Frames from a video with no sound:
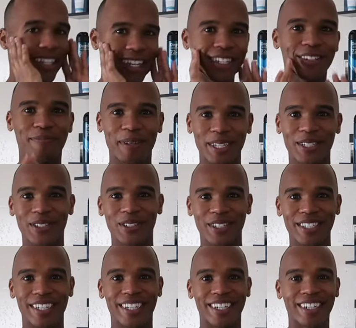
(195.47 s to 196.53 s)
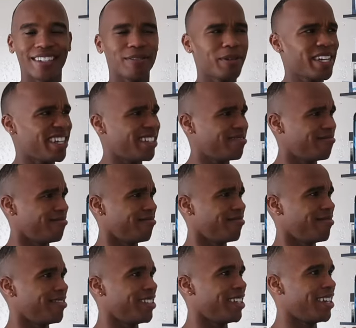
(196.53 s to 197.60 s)
the end of my junior year, wait,
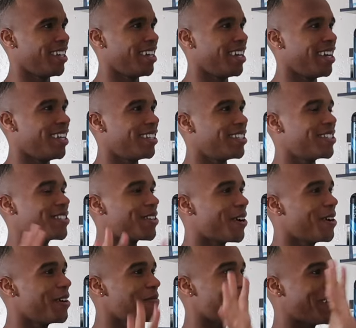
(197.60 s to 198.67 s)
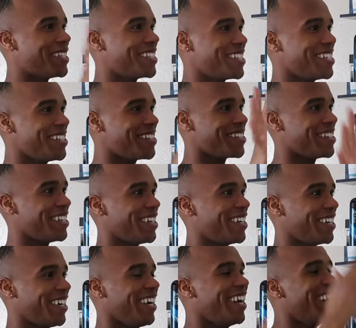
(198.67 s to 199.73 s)
the start of my senior
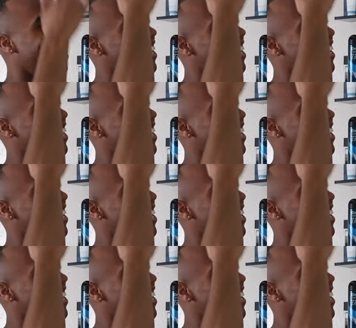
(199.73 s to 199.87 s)
year,